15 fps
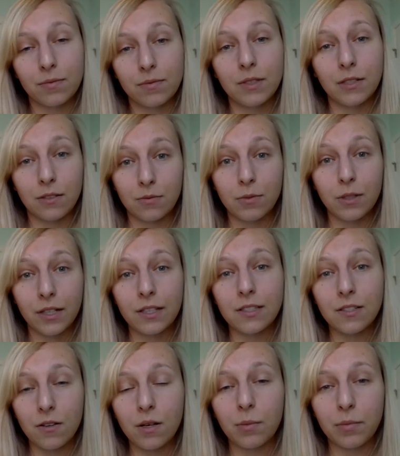Their work
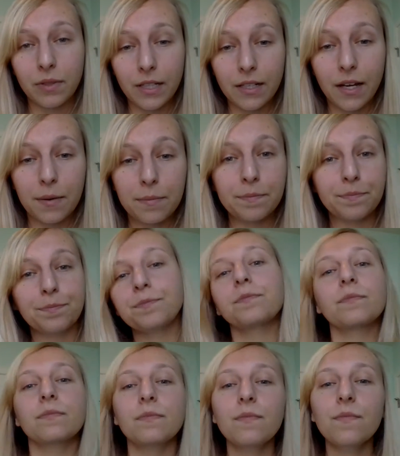is all completed.
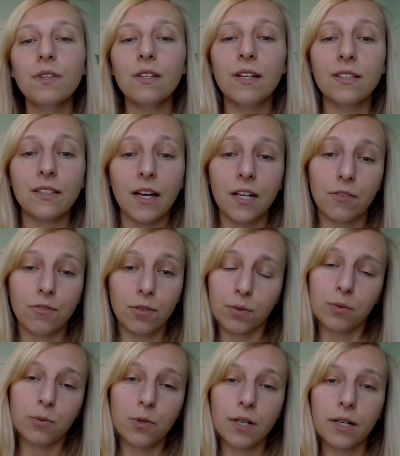It's kind of a
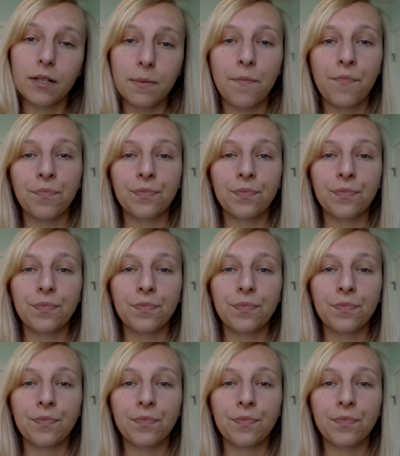reward.